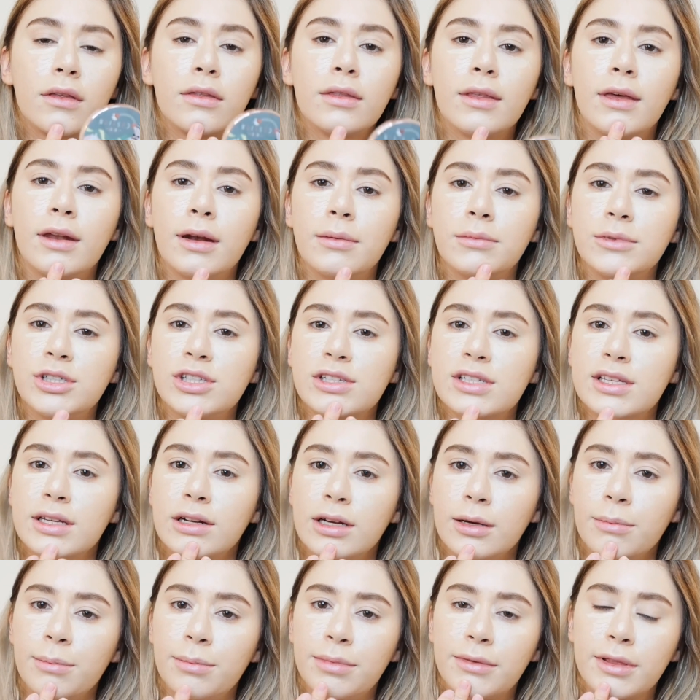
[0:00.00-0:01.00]
And I'm just going
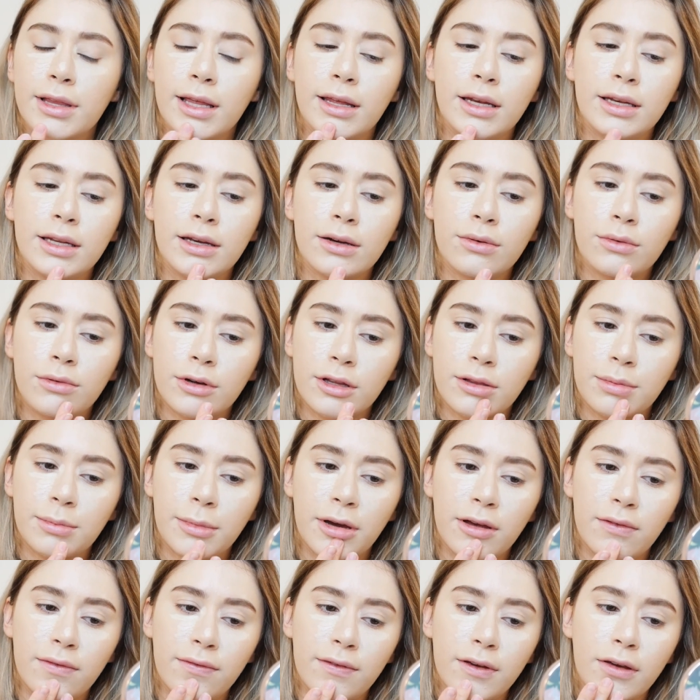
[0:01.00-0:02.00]
to blend it with
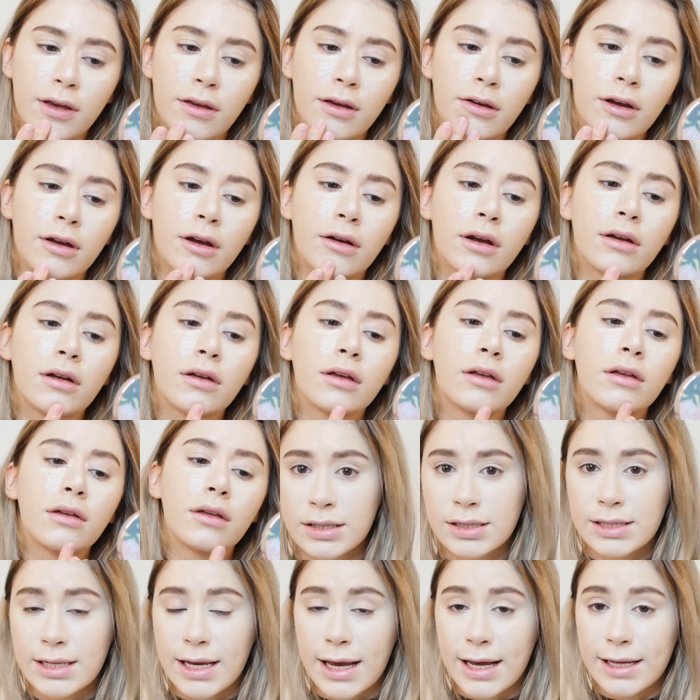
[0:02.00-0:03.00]
my finger.
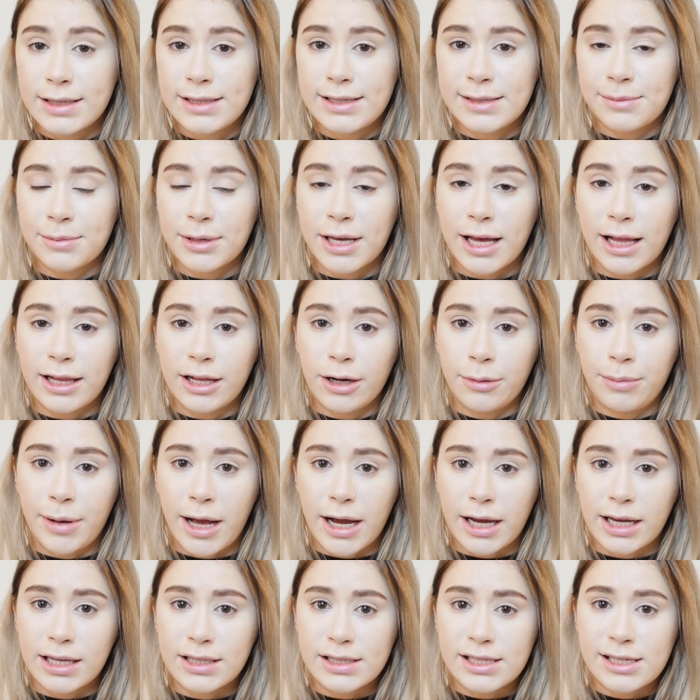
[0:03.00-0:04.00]
To add some color
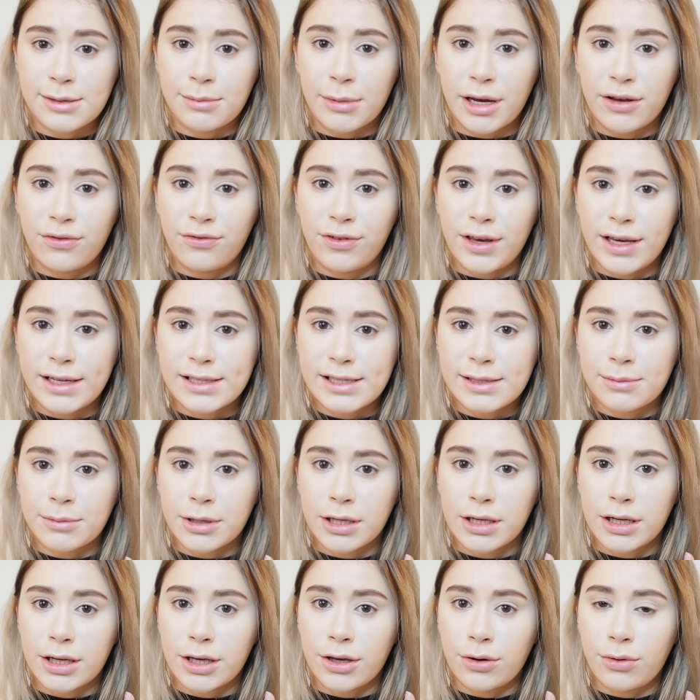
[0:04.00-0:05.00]
back into my face, I'm
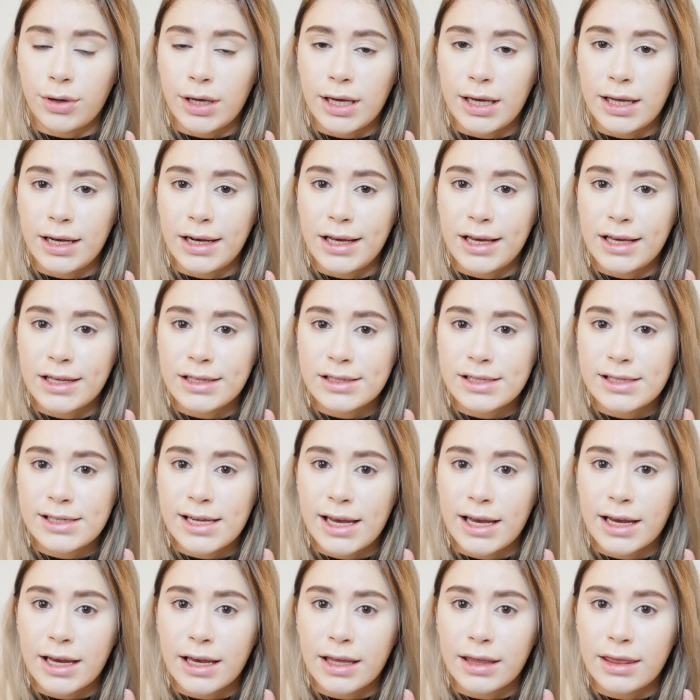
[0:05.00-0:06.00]
going to go in and
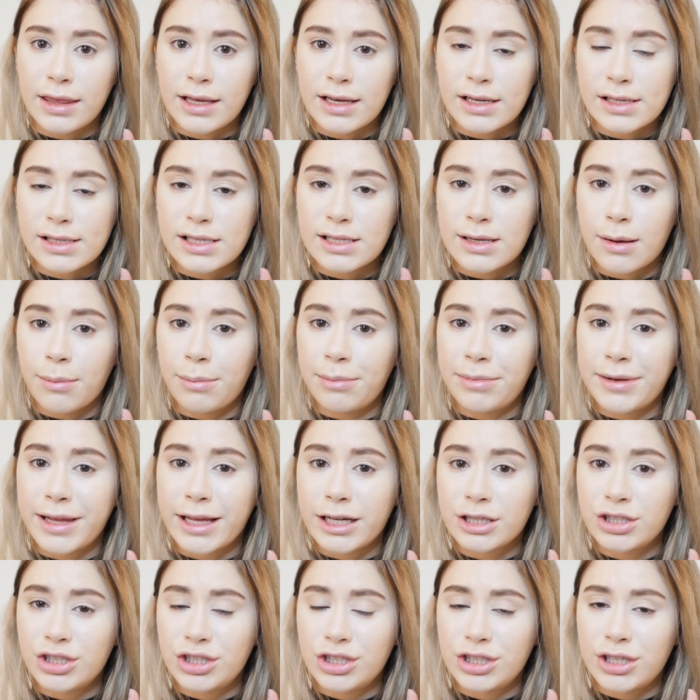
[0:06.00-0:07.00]
take this
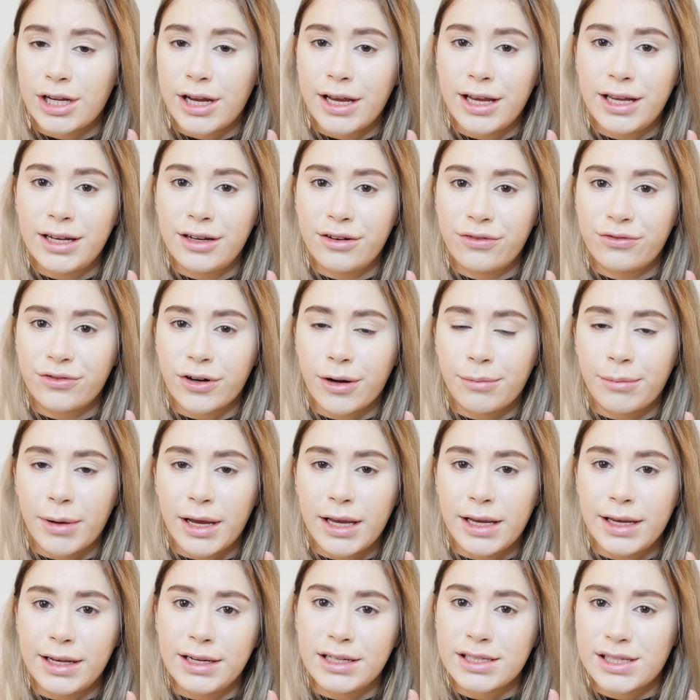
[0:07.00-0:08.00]
blush shade from
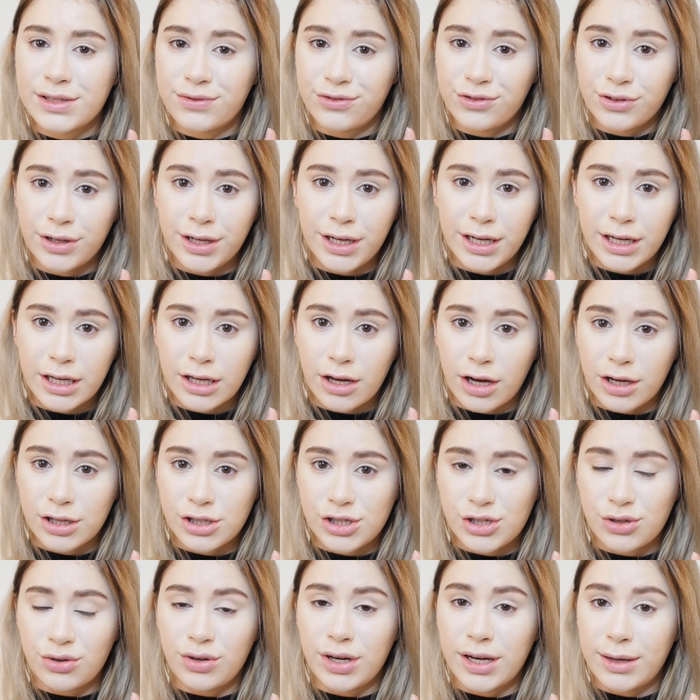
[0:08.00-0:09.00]
my Innisfree
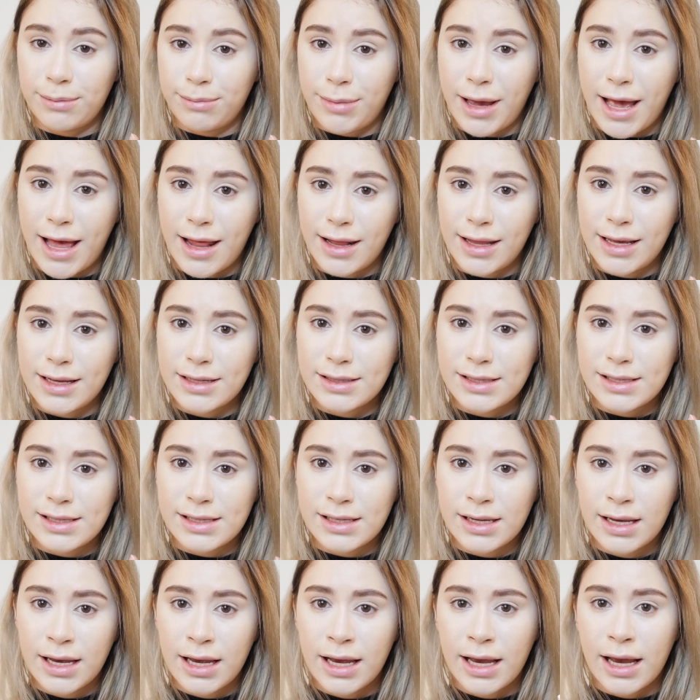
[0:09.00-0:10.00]
contouring
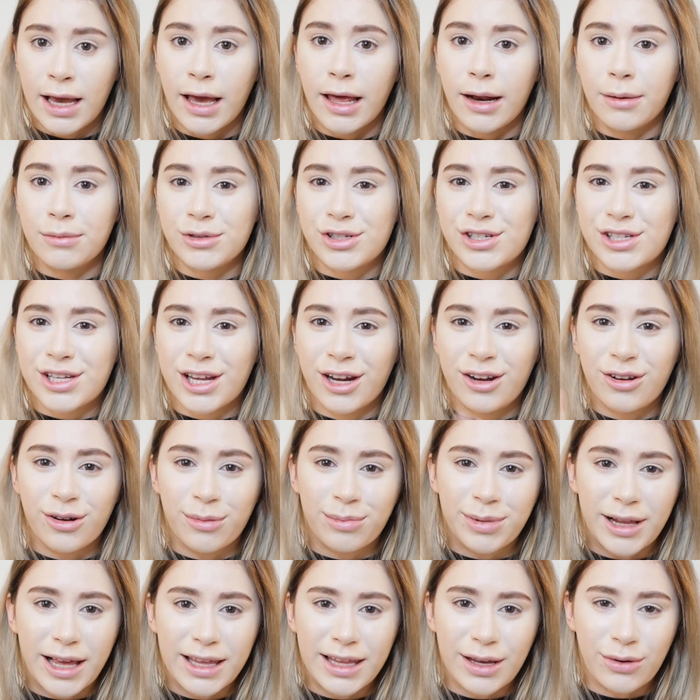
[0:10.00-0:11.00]
palette. And I'm just going to
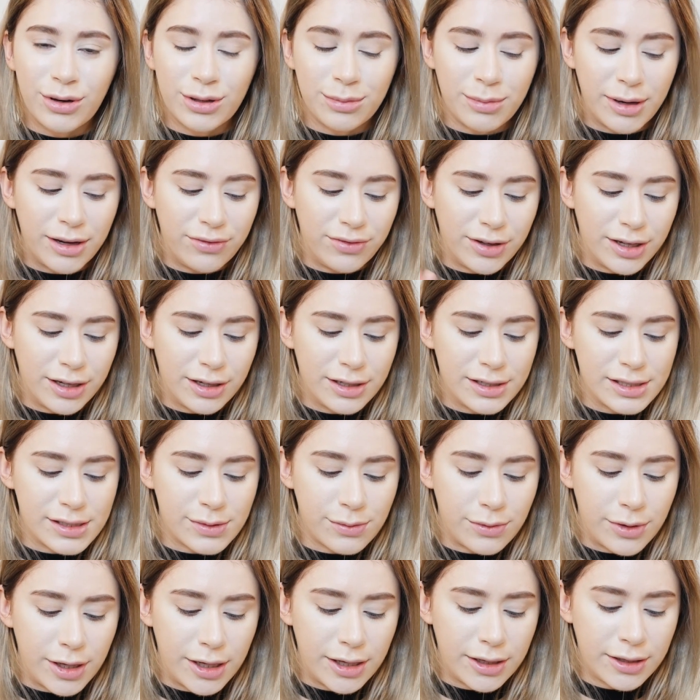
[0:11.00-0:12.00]
apply that with my finger
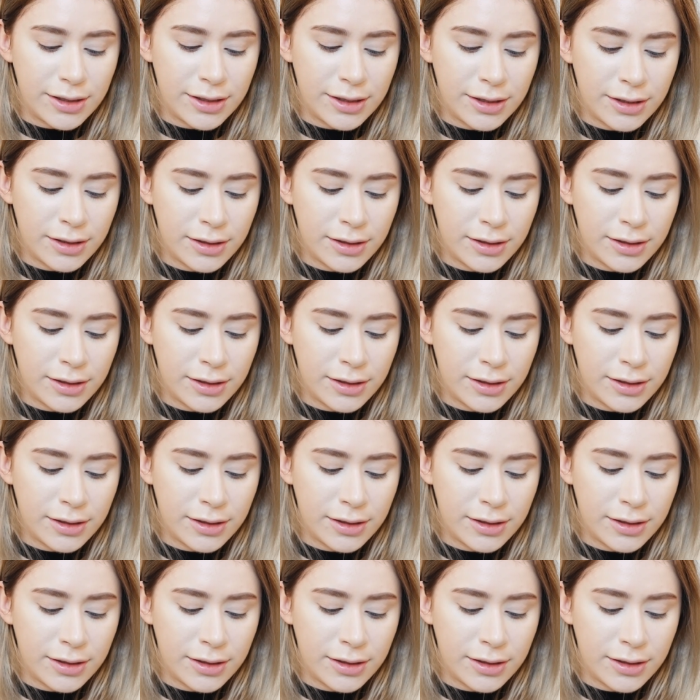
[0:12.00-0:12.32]
as well.